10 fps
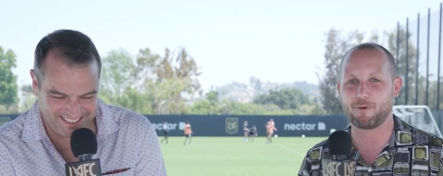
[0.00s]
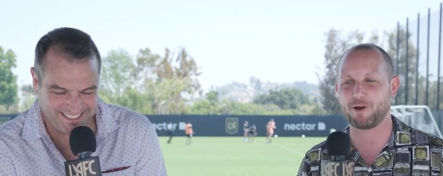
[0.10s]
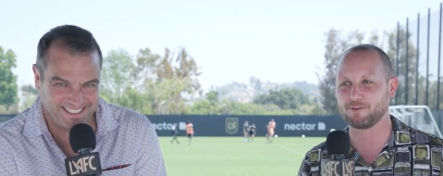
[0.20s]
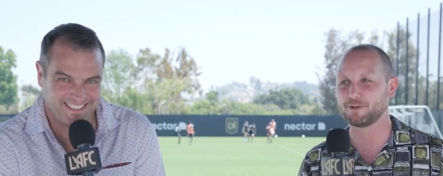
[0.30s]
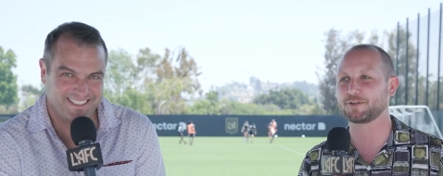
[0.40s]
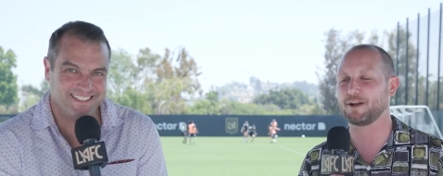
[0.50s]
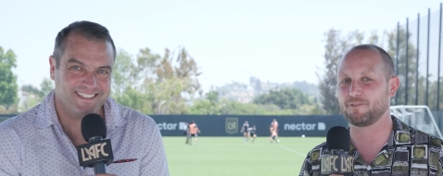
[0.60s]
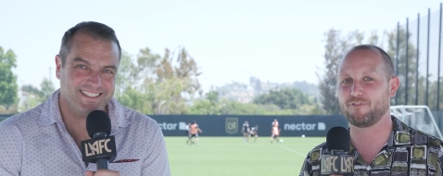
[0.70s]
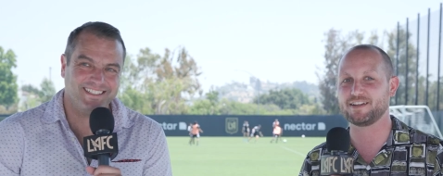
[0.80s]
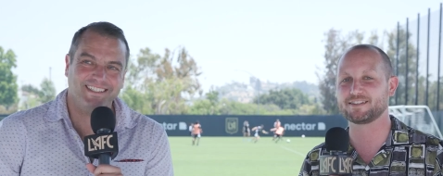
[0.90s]
Speaker 1: about
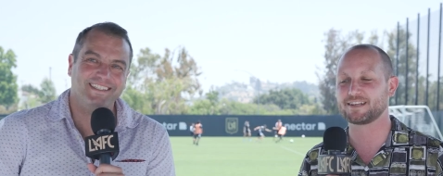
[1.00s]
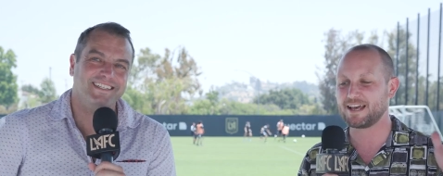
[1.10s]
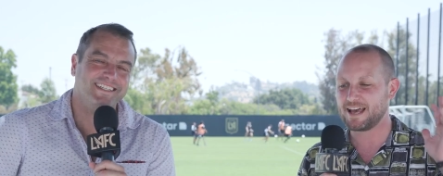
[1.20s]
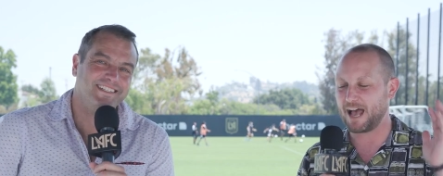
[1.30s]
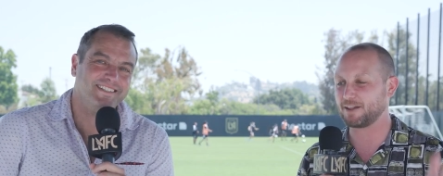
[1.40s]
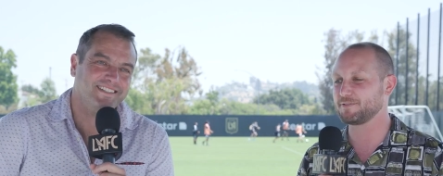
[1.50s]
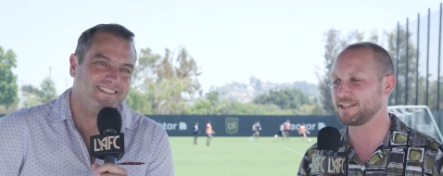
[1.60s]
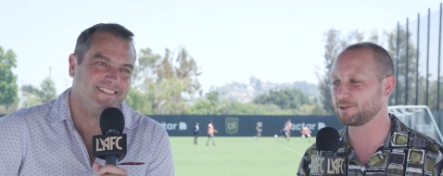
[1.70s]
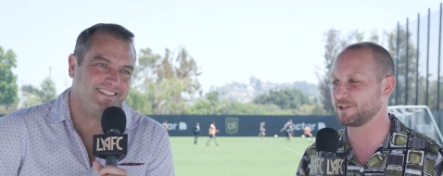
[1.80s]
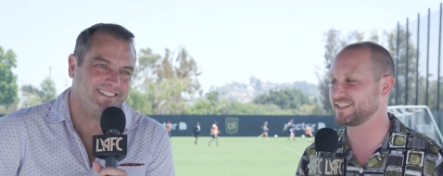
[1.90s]
revolutionary Vince,
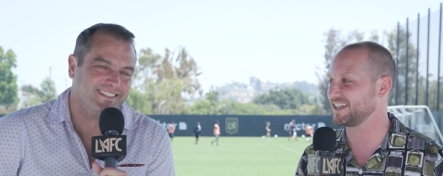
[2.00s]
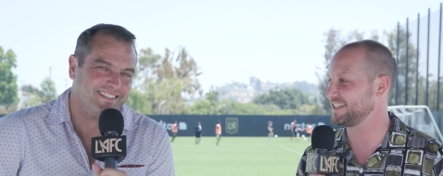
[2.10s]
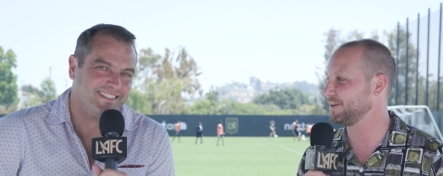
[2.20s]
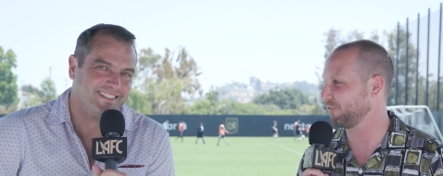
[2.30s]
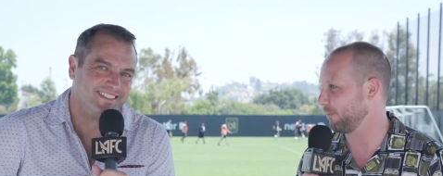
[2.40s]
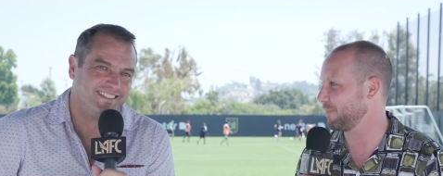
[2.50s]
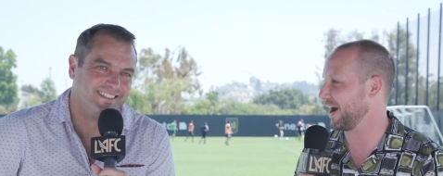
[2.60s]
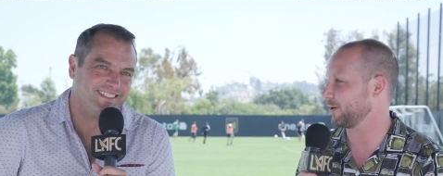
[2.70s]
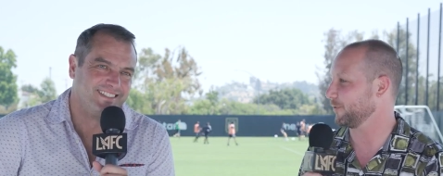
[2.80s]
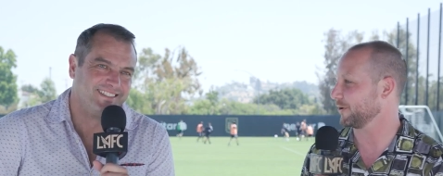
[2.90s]
LAFC 360 from a
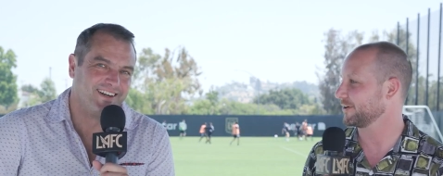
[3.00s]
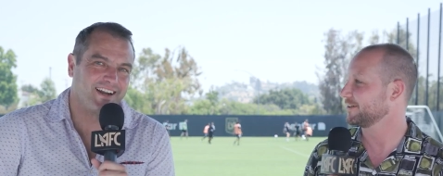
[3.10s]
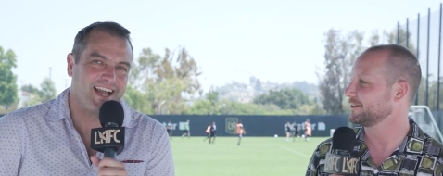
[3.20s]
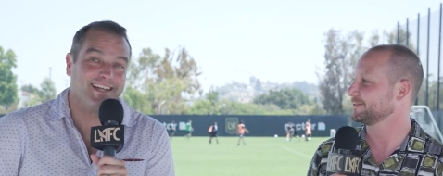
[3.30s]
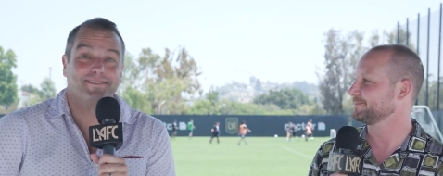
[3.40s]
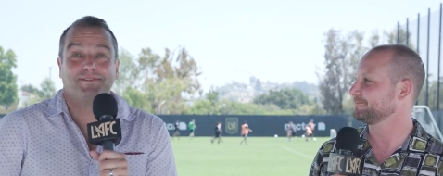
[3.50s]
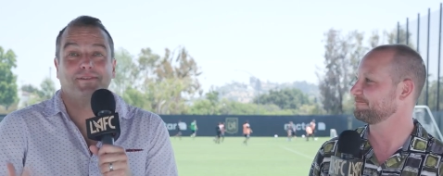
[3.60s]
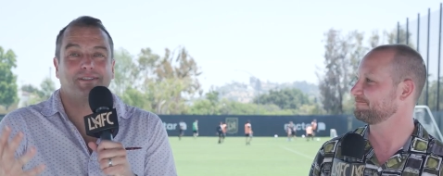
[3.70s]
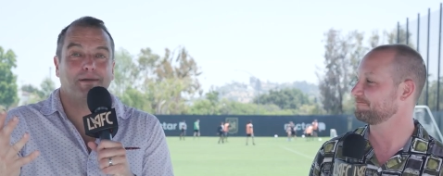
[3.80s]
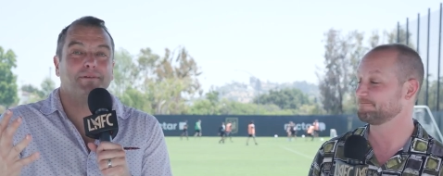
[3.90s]
paddleboard?
Speaker 2: Okay,
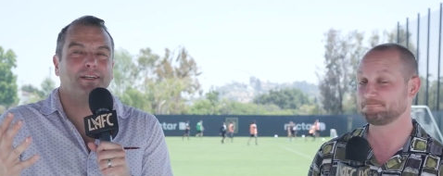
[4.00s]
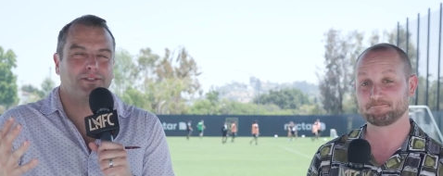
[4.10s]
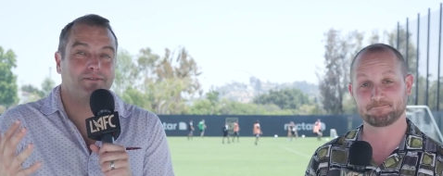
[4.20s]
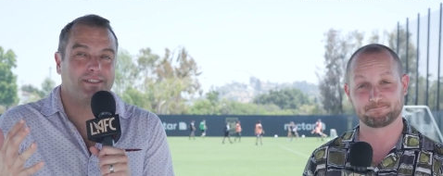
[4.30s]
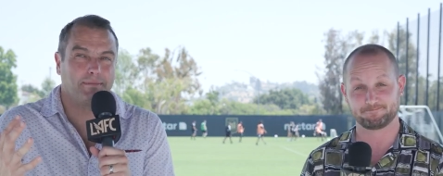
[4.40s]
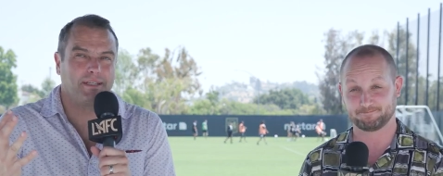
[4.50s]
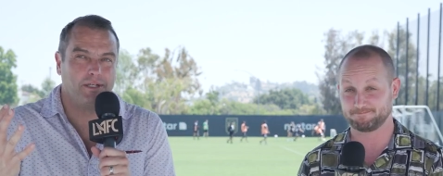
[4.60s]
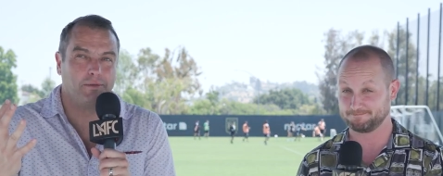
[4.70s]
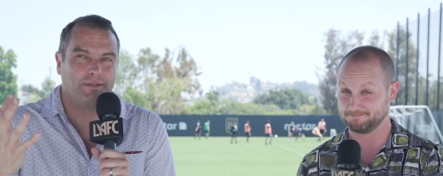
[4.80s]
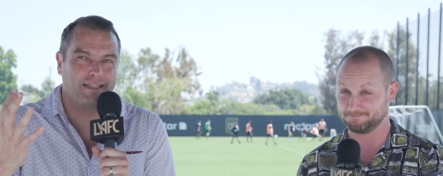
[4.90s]
something
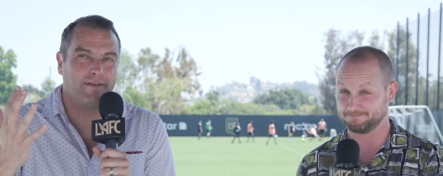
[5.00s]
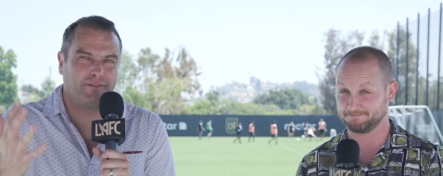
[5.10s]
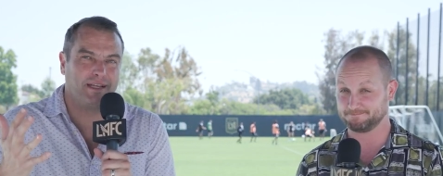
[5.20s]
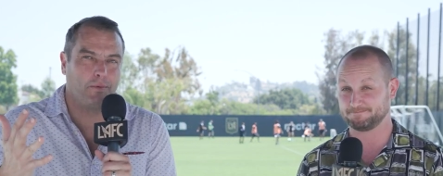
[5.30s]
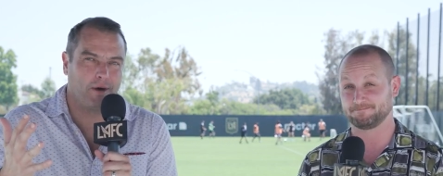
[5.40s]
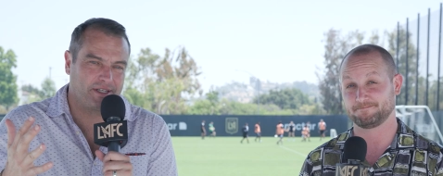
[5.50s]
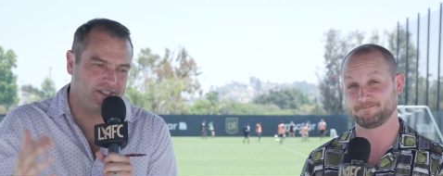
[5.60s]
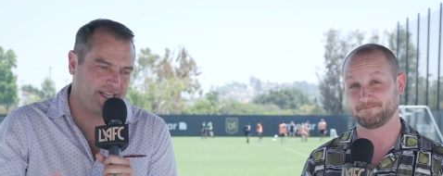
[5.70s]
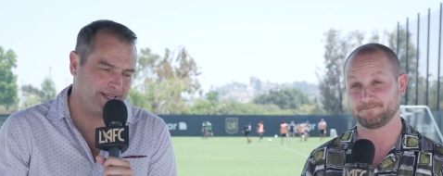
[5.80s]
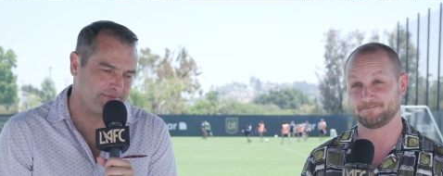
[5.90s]
you will definitely want
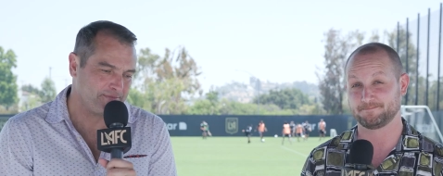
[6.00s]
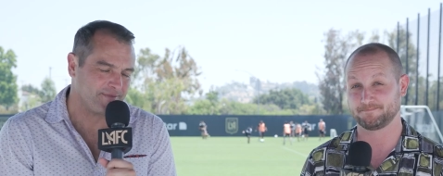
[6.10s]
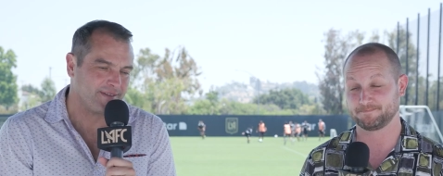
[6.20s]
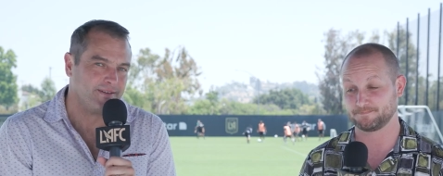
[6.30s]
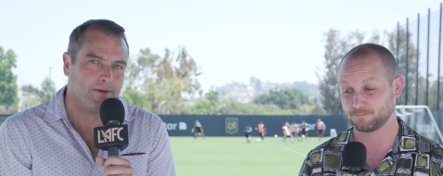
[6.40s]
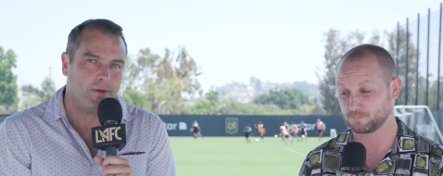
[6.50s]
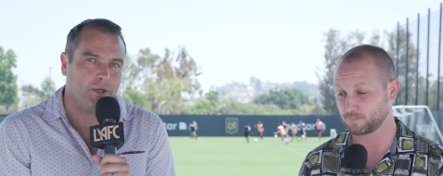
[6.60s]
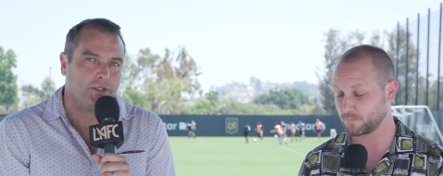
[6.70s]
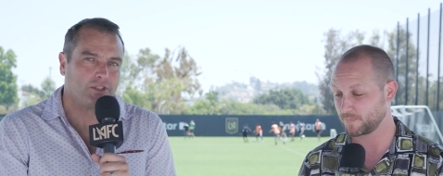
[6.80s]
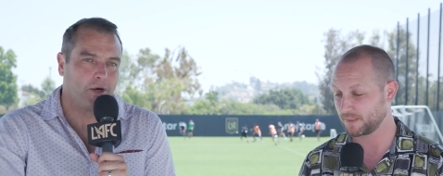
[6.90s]
to see.
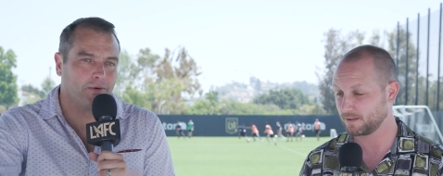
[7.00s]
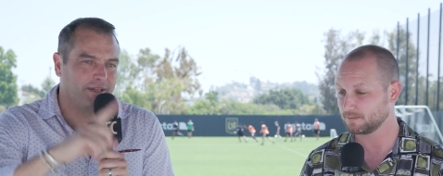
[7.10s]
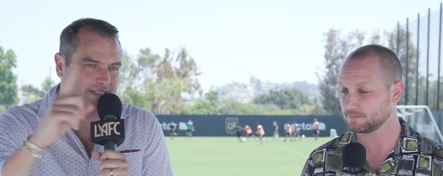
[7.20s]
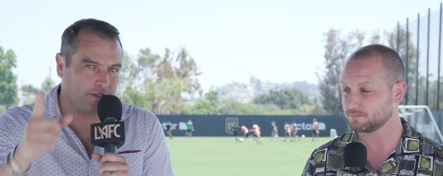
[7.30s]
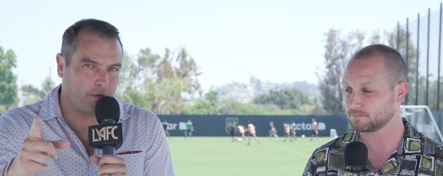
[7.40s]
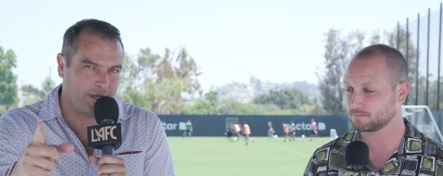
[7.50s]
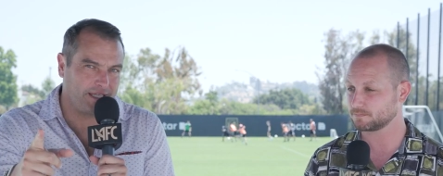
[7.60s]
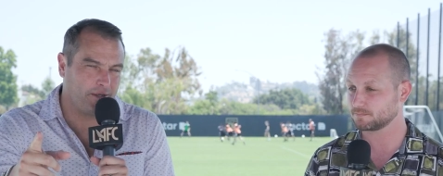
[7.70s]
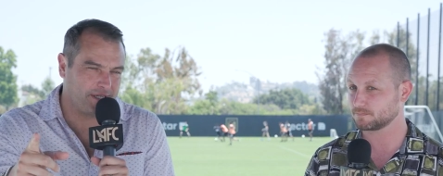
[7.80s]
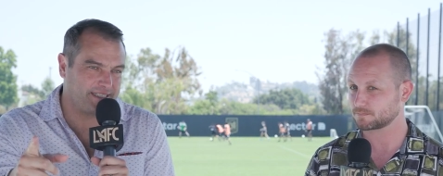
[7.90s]
So let's
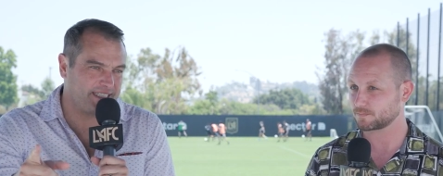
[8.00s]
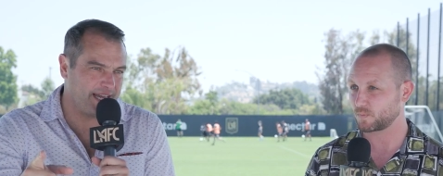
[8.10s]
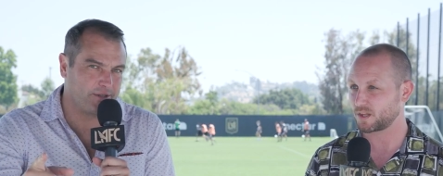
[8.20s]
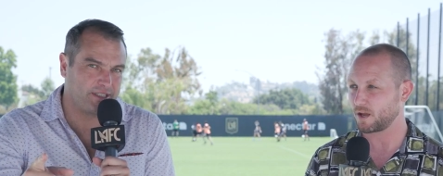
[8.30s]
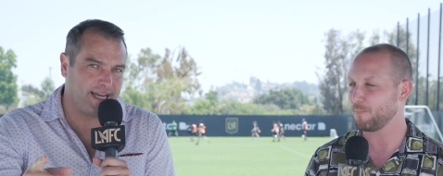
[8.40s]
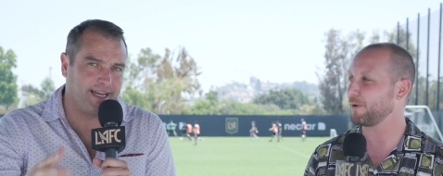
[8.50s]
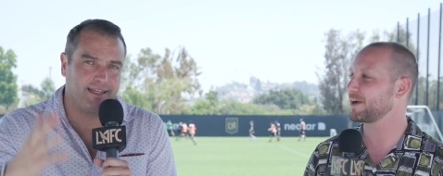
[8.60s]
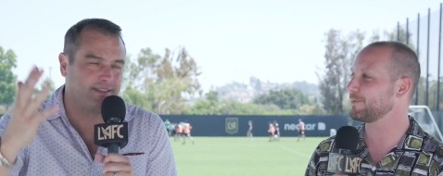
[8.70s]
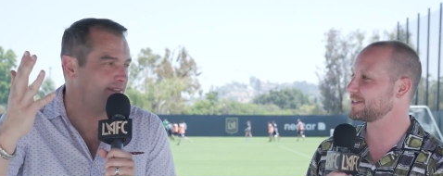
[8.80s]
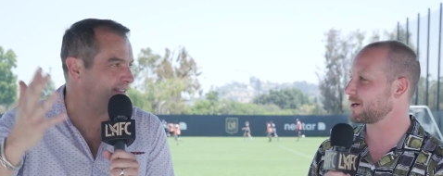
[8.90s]
quickly look at San Jose.
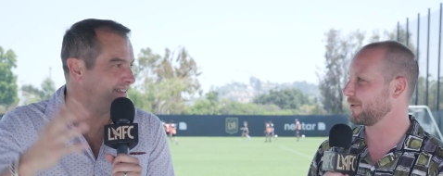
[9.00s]
Speaker 1: Wait, can we talk